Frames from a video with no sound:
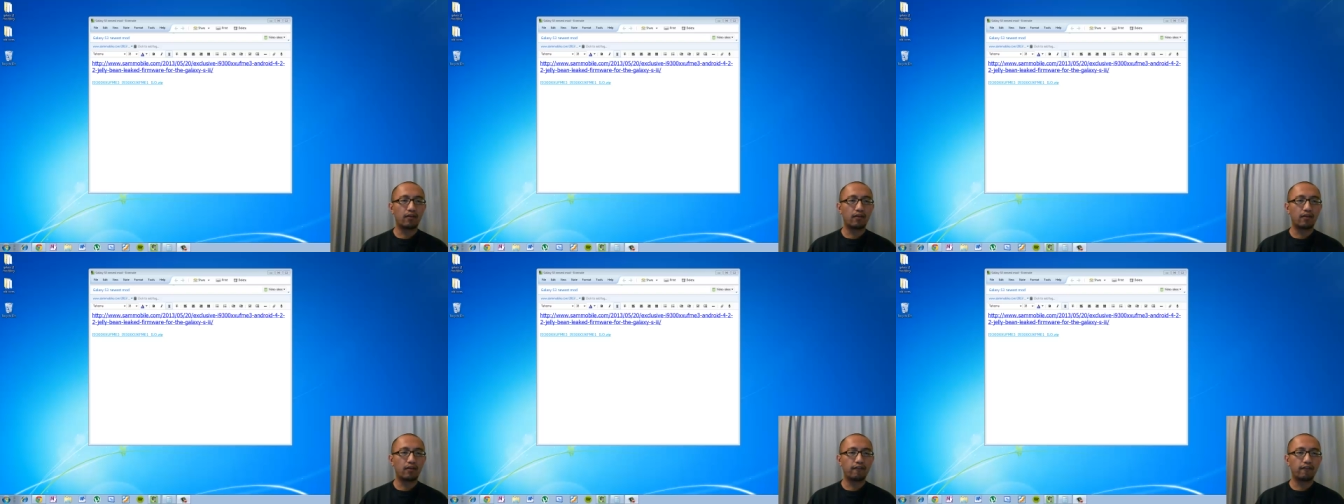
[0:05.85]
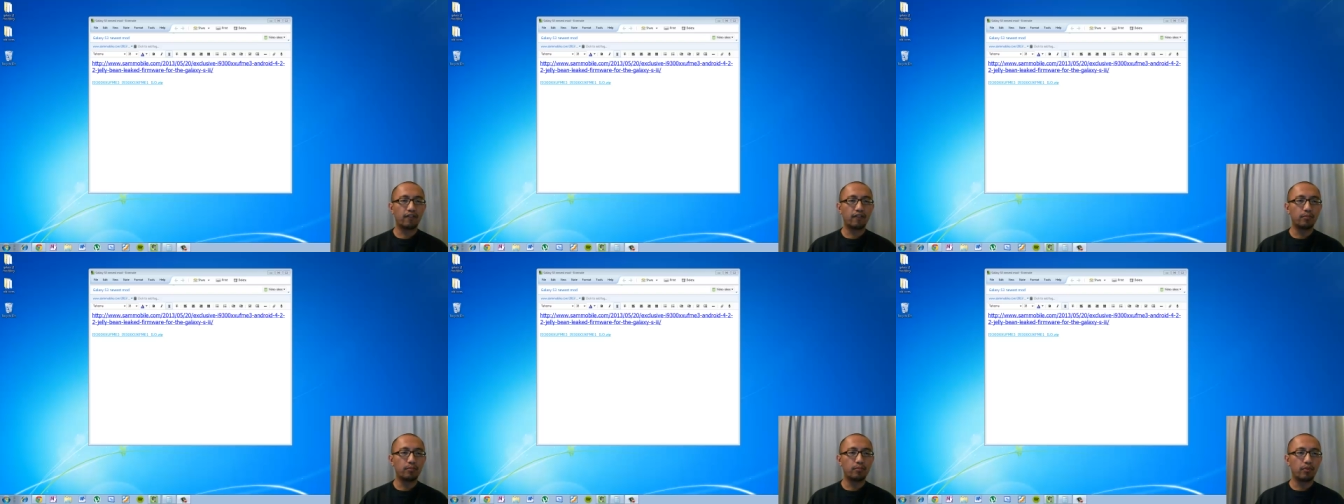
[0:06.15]
on
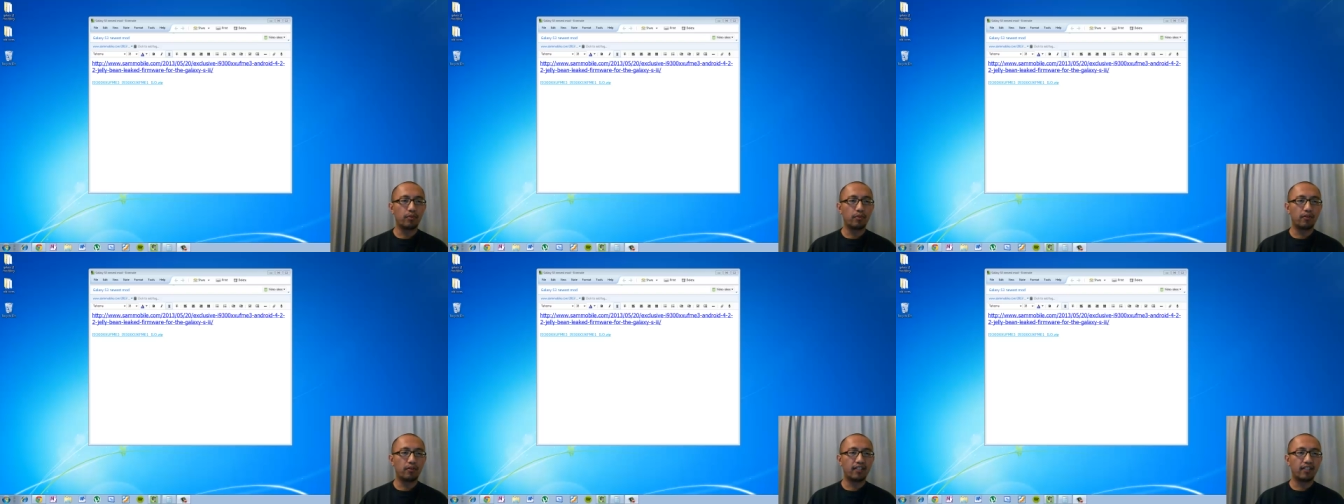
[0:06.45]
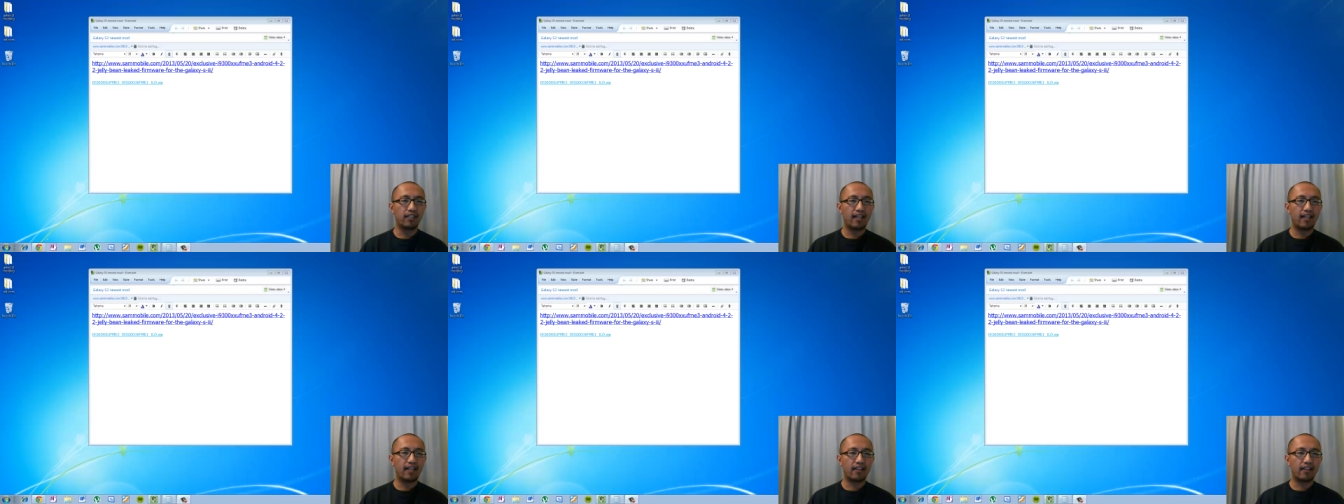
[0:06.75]
Flipboard
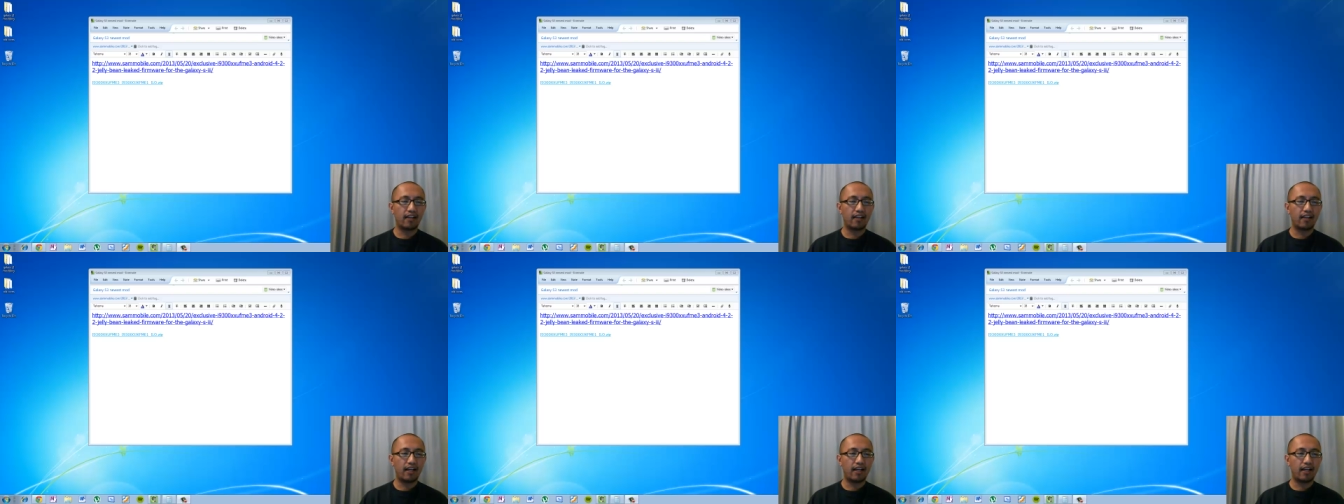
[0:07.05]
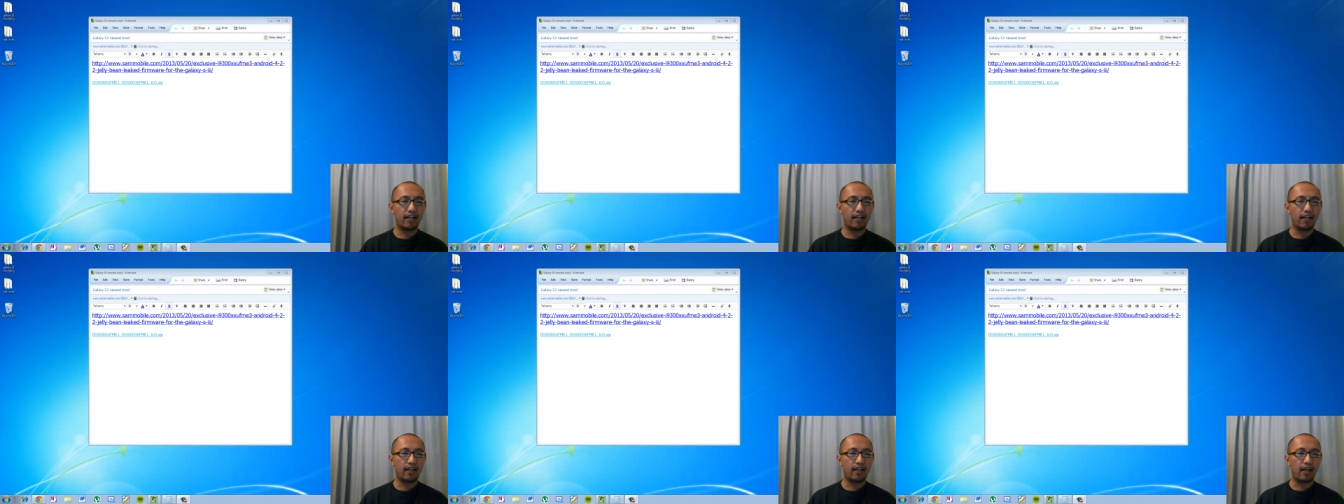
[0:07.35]
the other
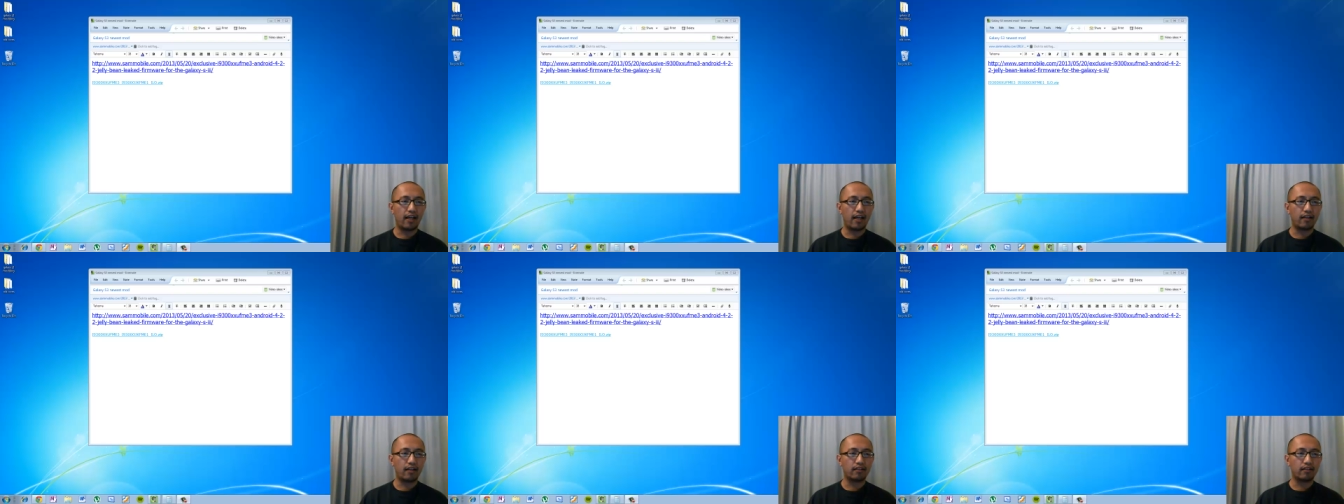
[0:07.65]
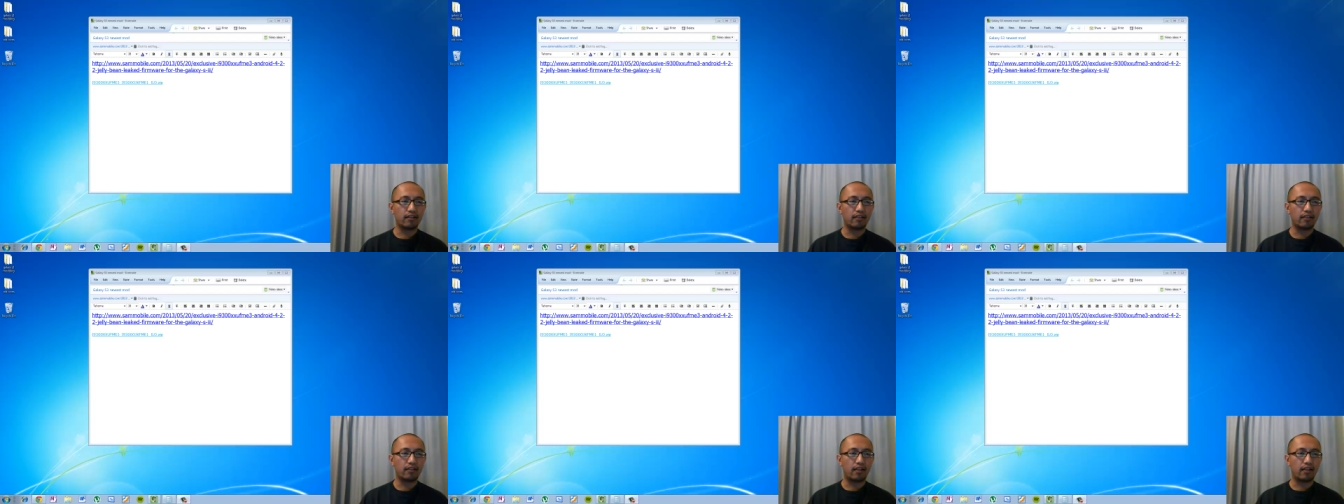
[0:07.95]
day
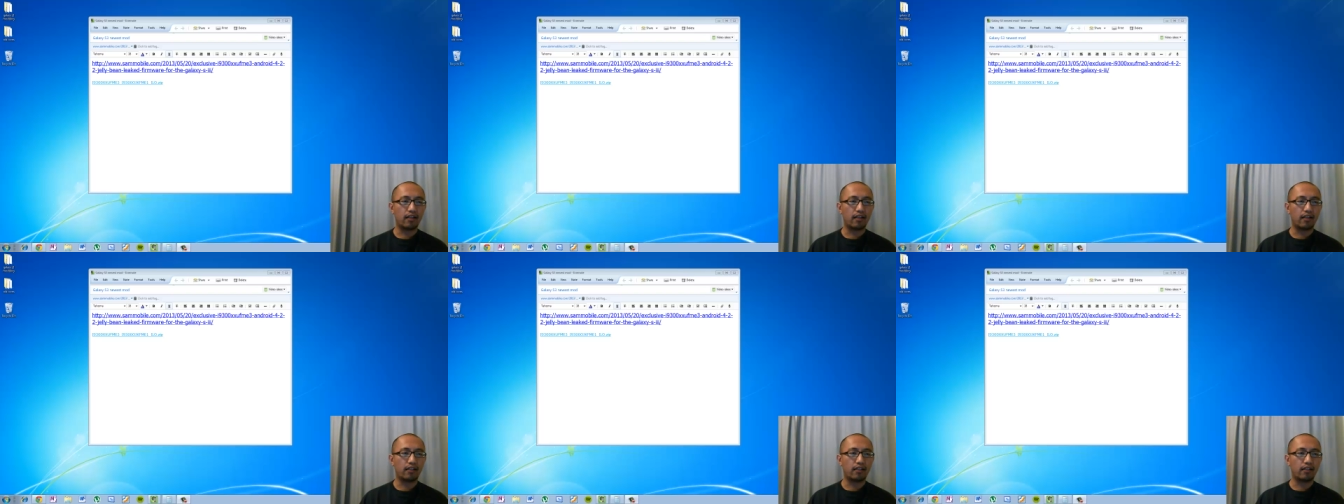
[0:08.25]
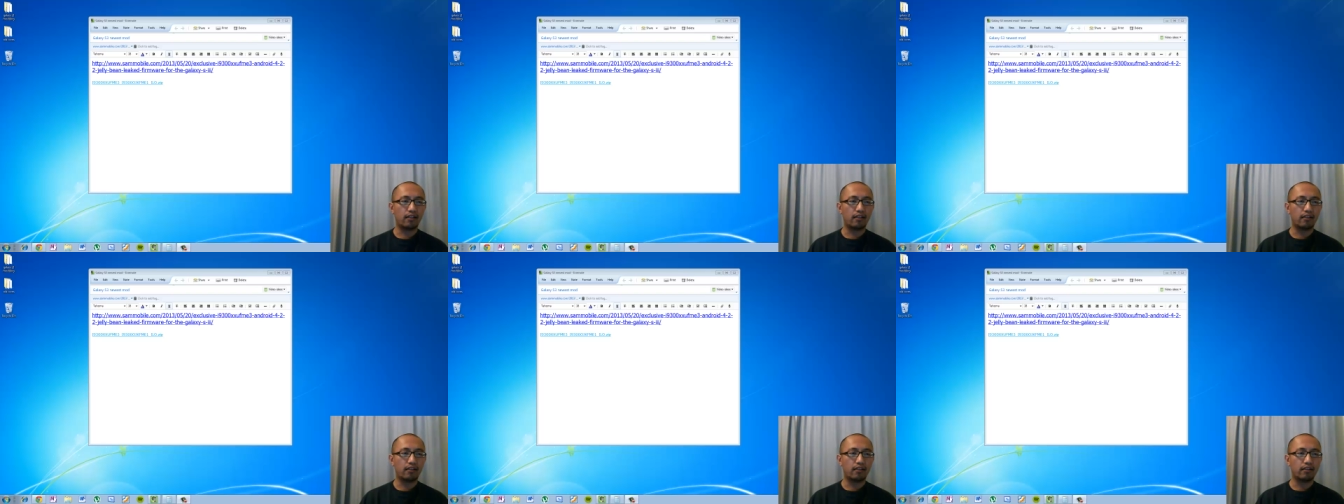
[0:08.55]
and uh,